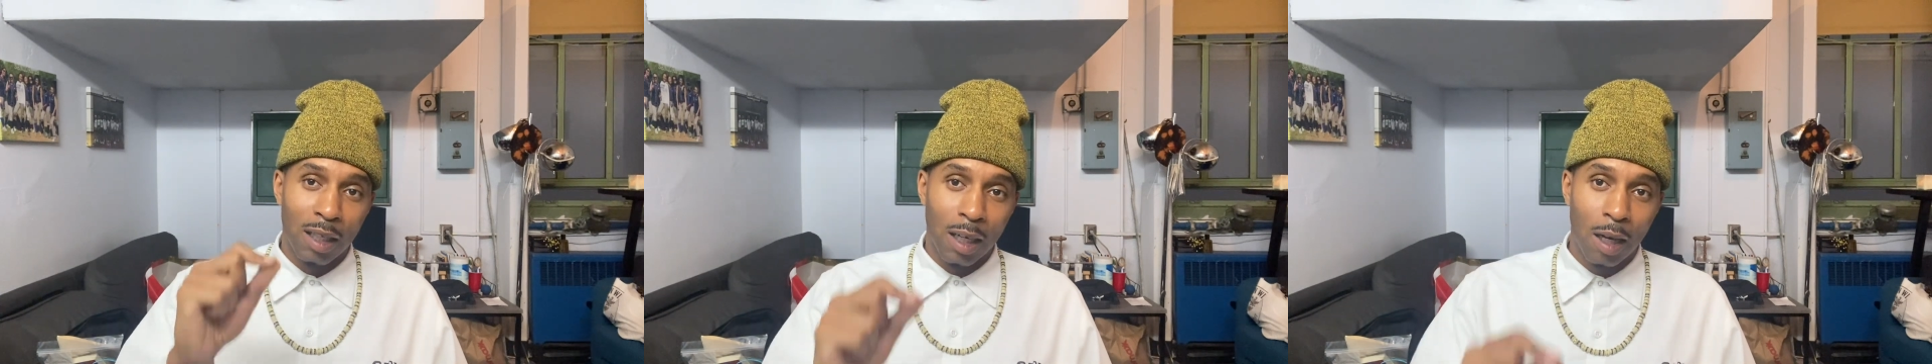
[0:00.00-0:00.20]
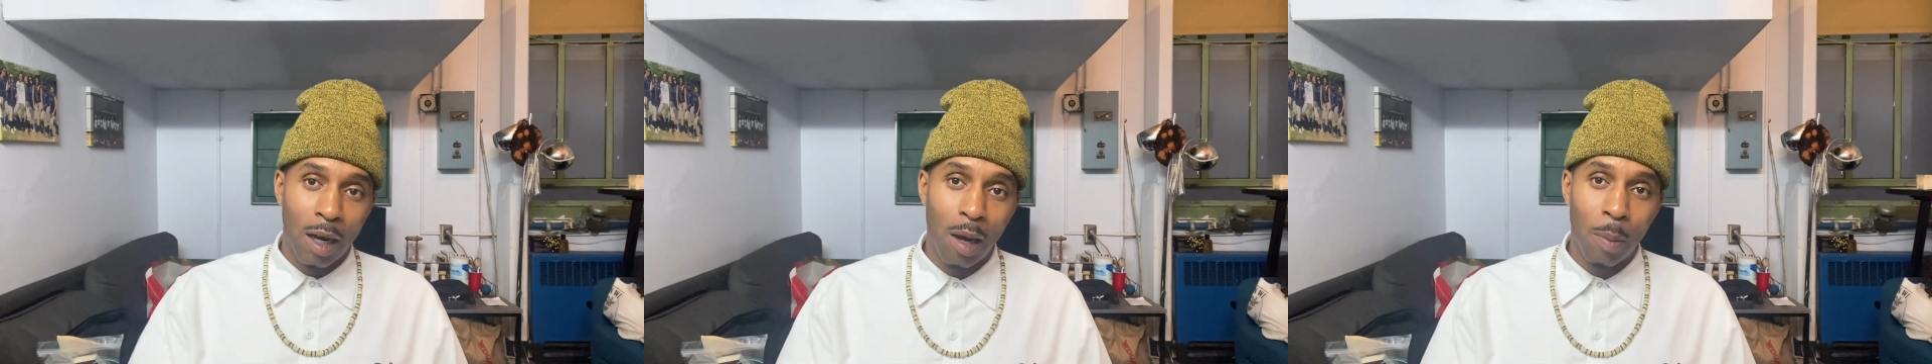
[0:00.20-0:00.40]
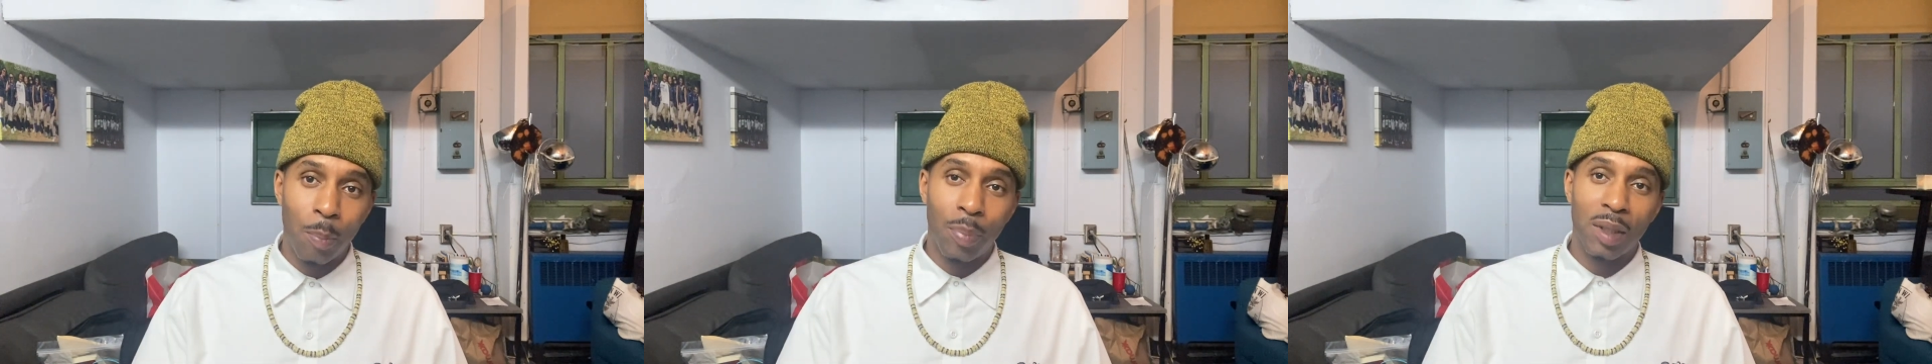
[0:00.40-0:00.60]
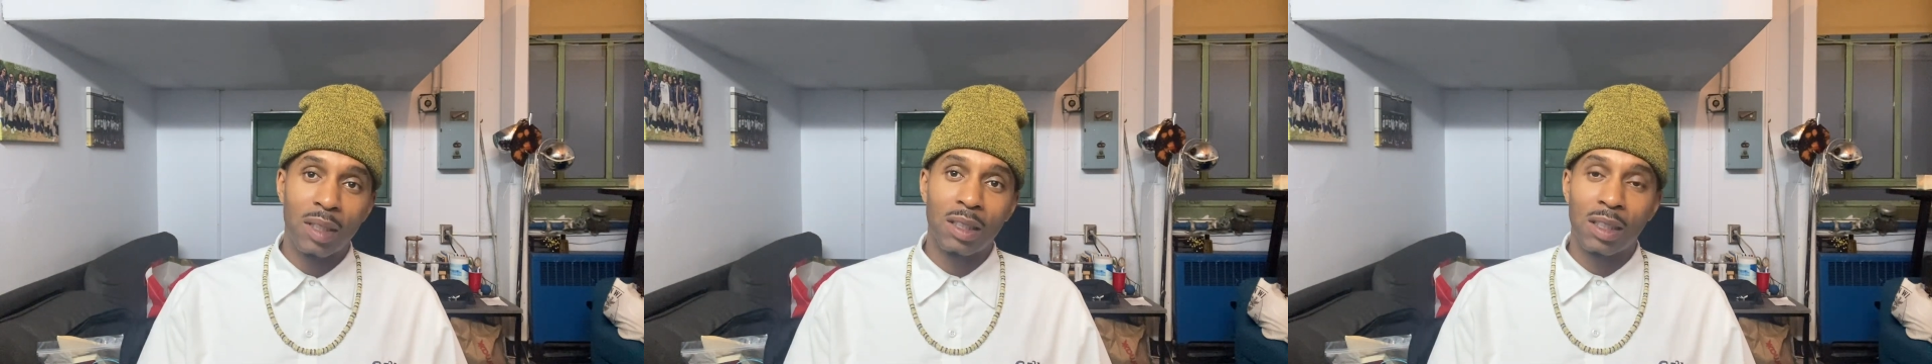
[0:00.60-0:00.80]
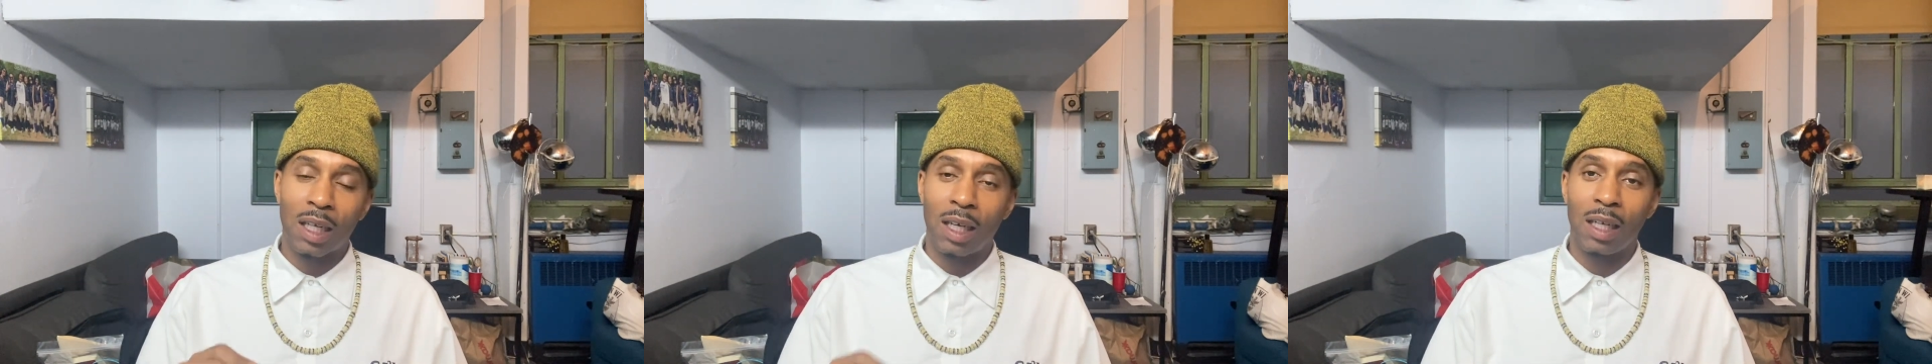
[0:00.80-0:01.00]

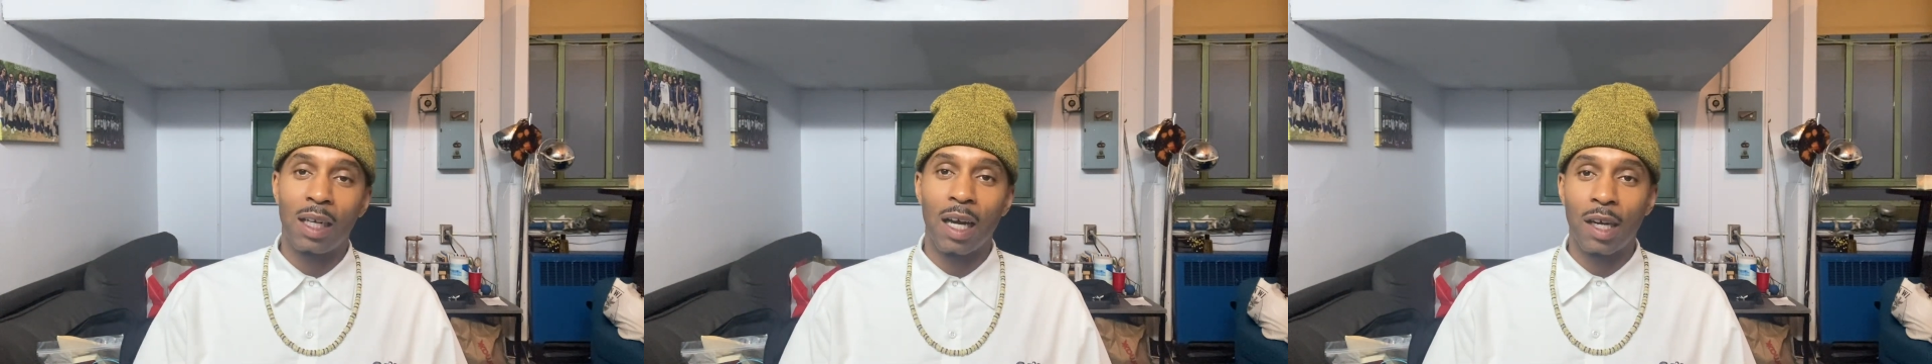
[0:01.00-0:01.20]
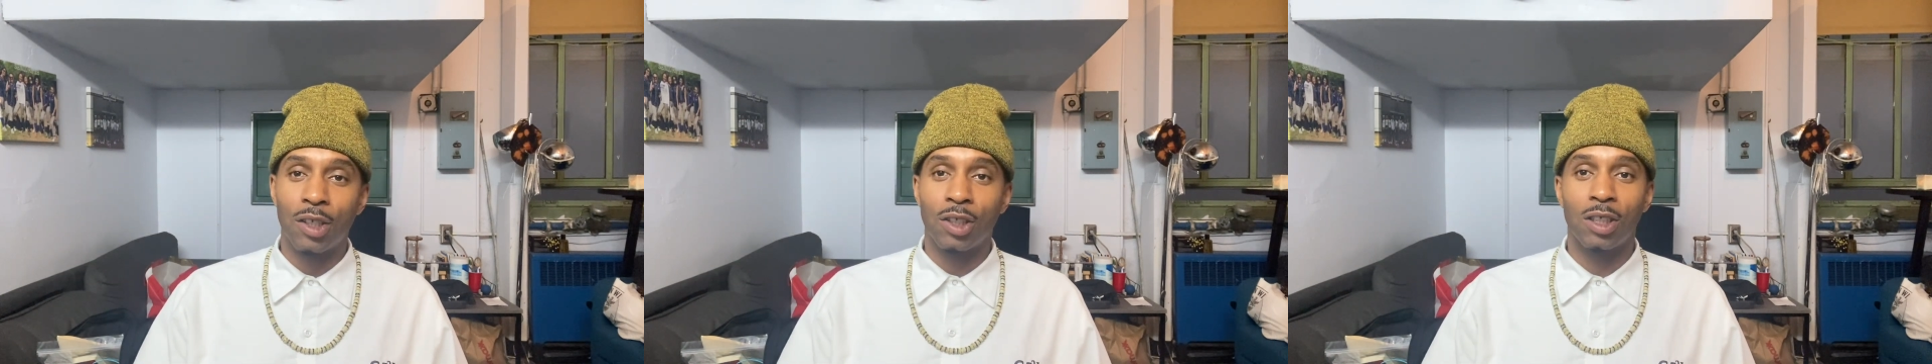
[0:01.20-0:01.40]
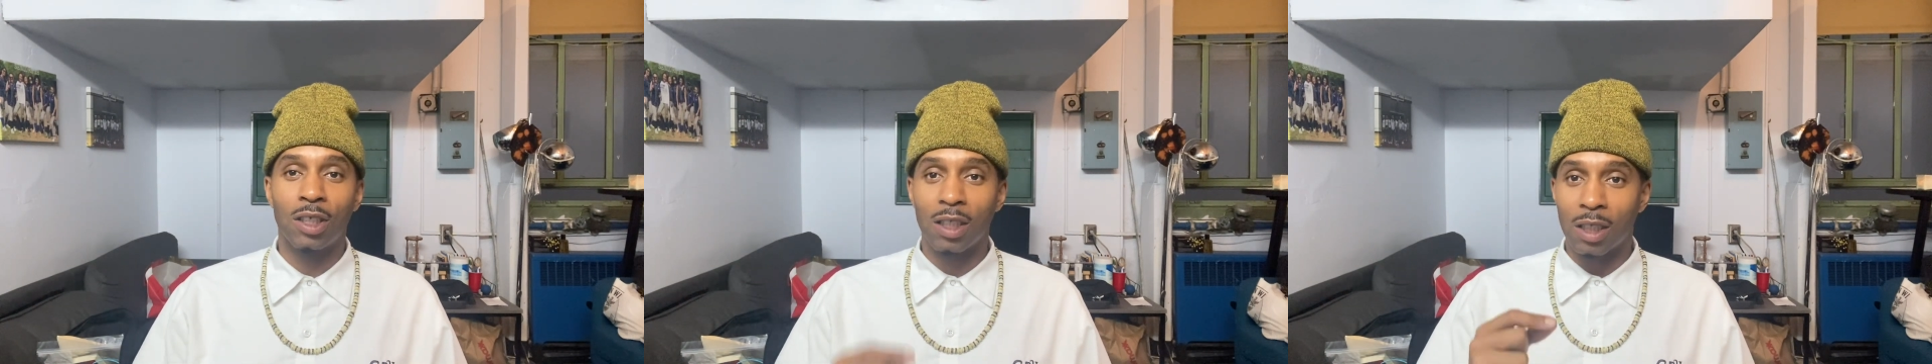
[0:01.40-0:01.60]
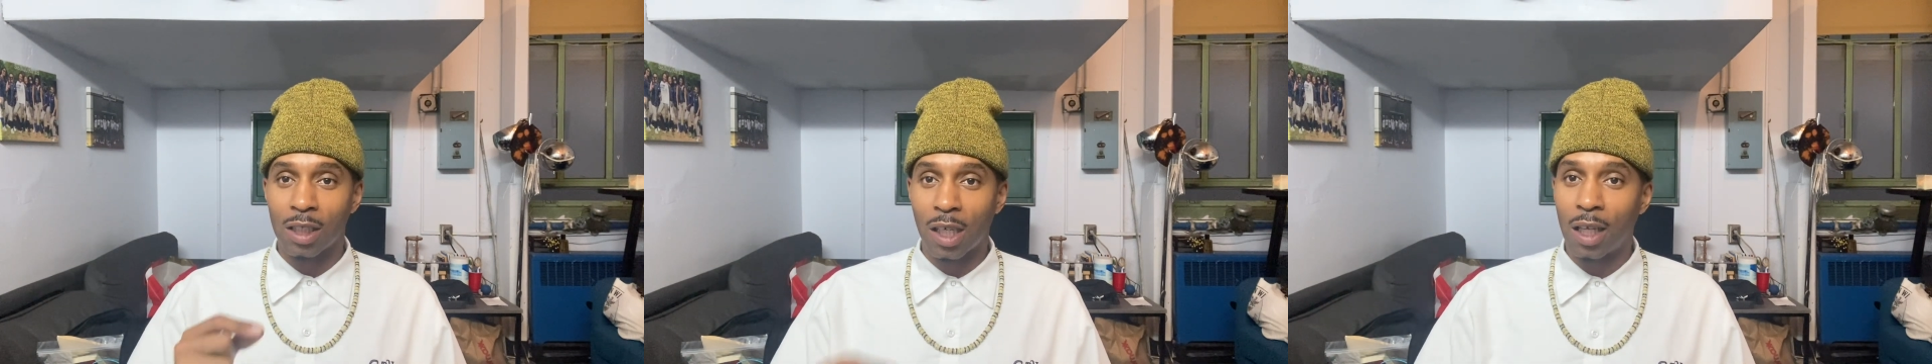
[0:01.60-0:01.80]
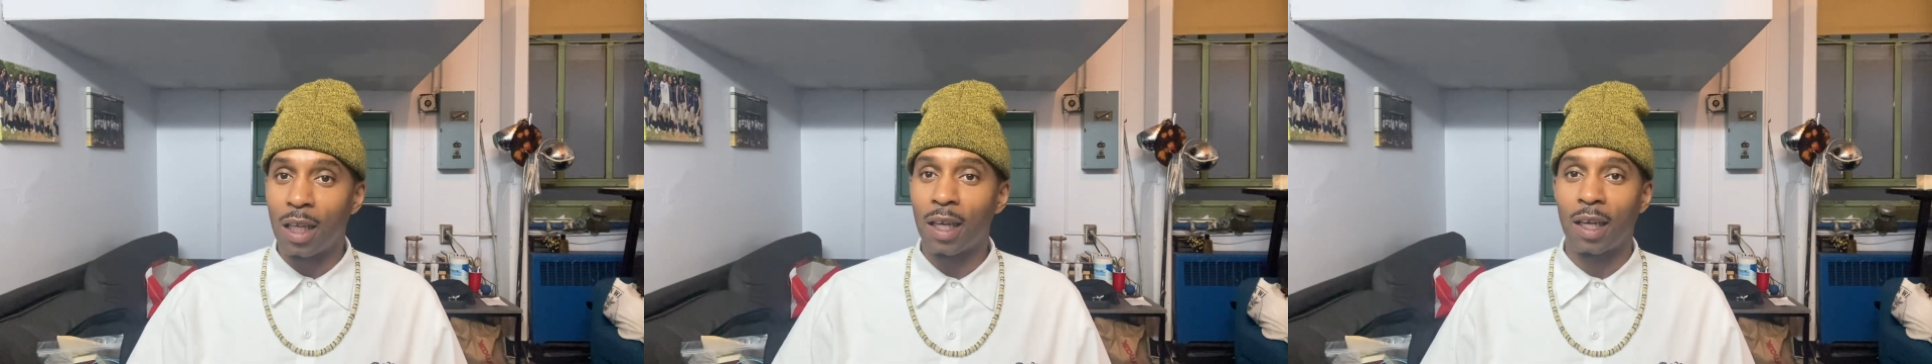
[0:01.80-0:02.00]
compass, connection is
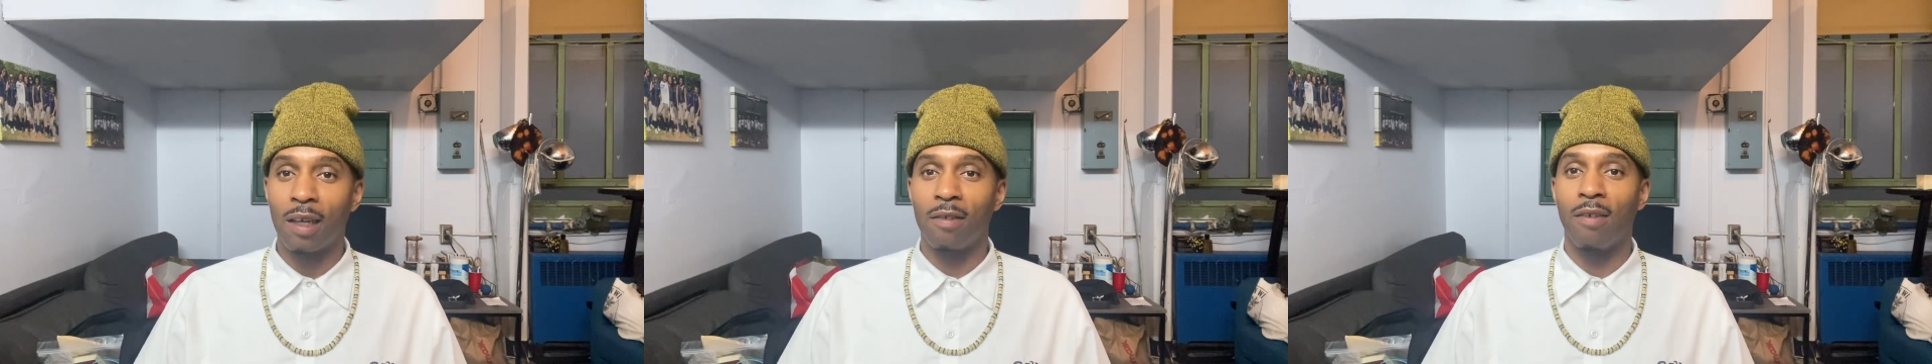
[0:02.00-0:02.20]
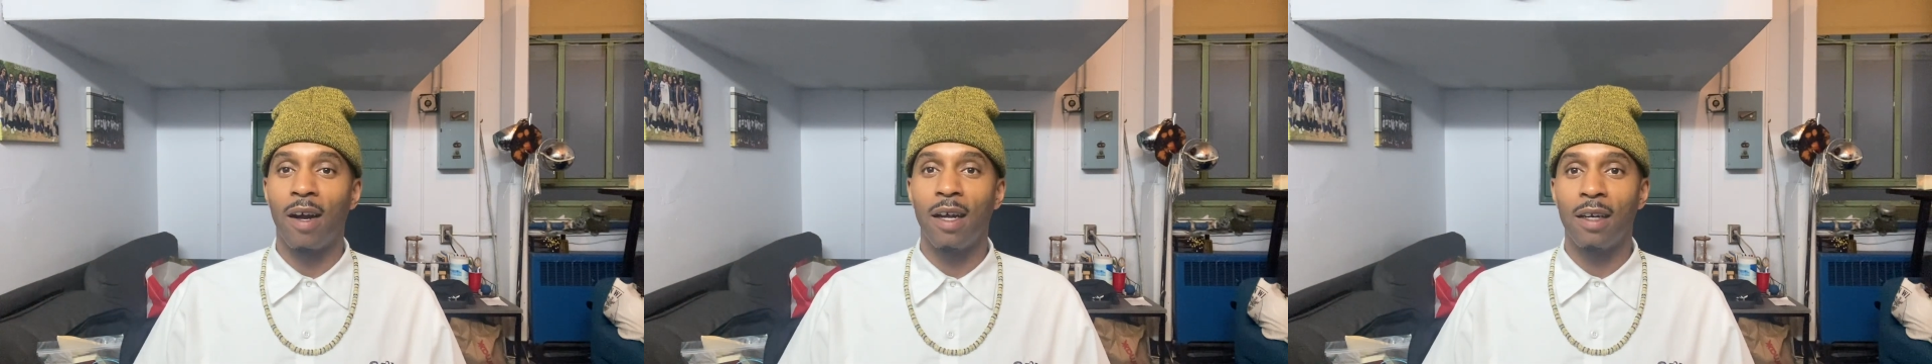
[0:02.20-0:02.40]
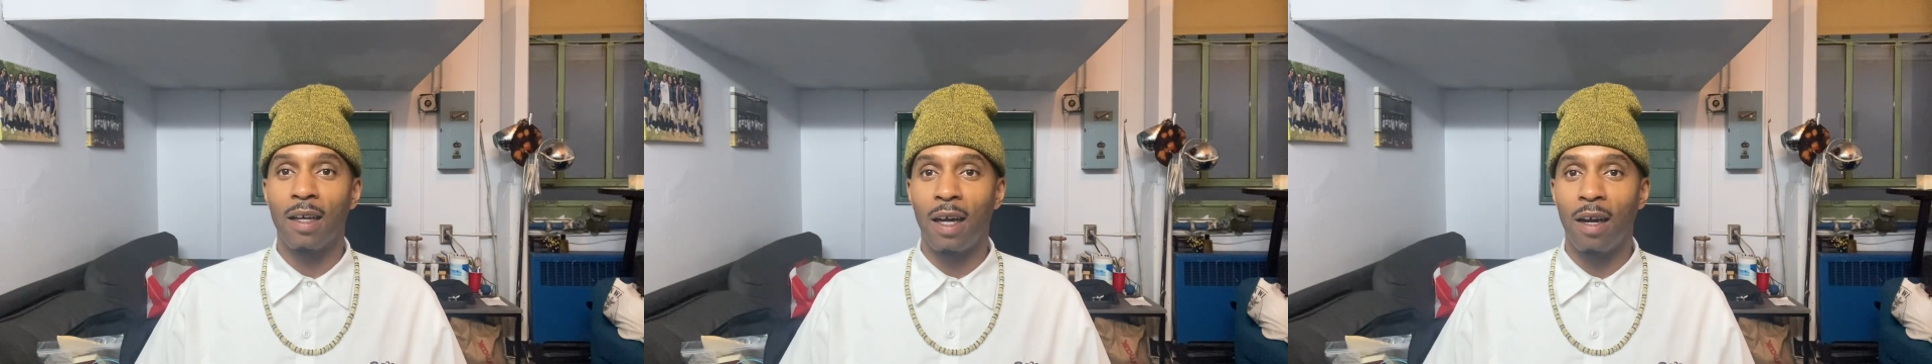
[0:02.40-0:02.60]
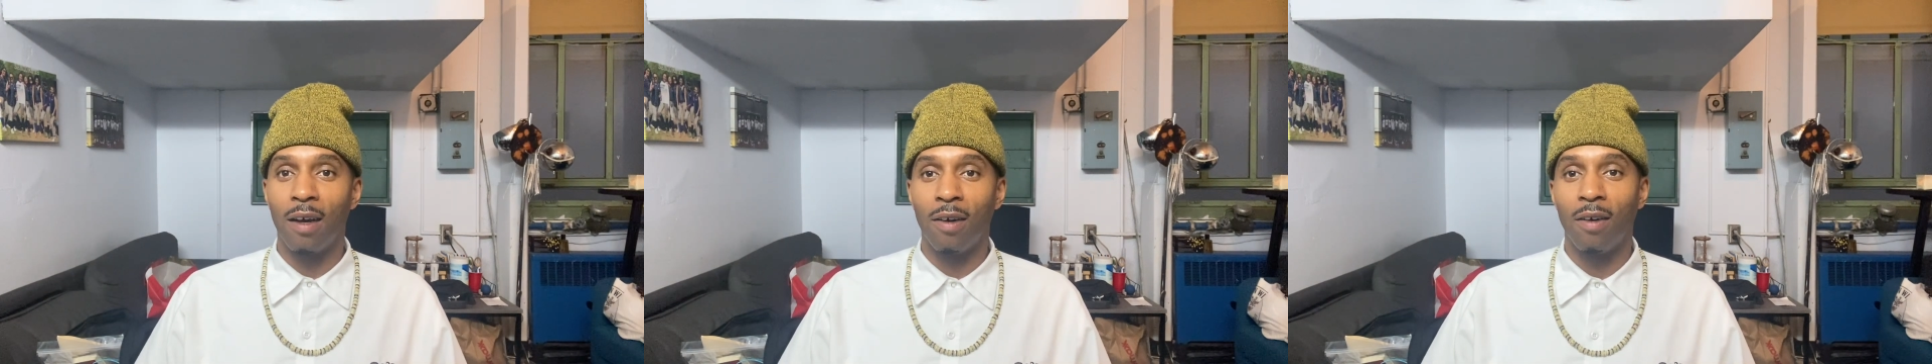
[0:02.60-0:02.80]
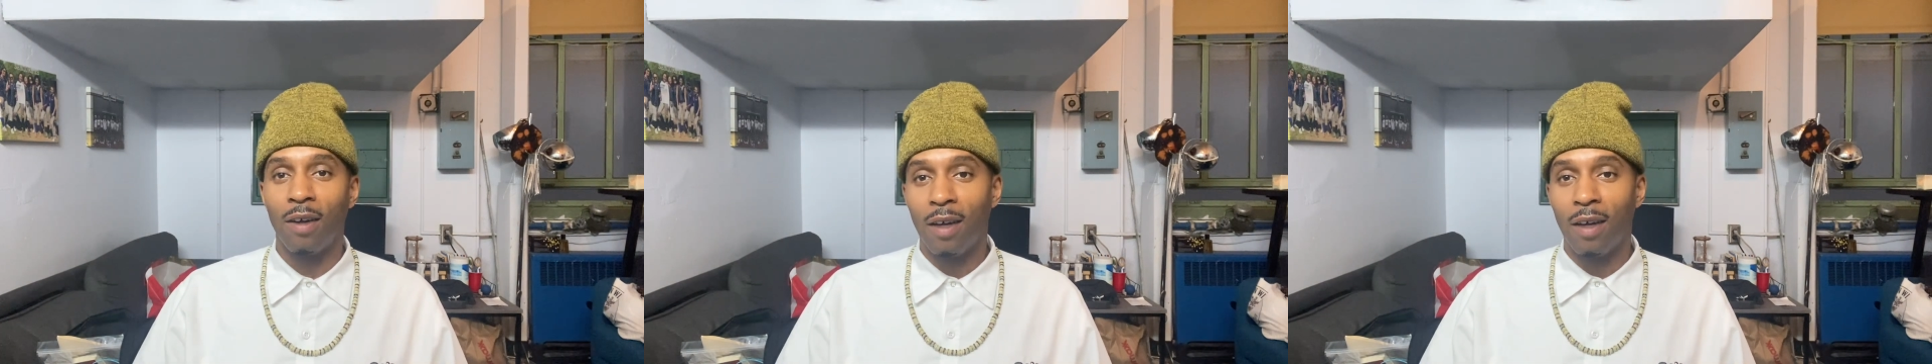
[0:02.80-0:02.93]
clicking right now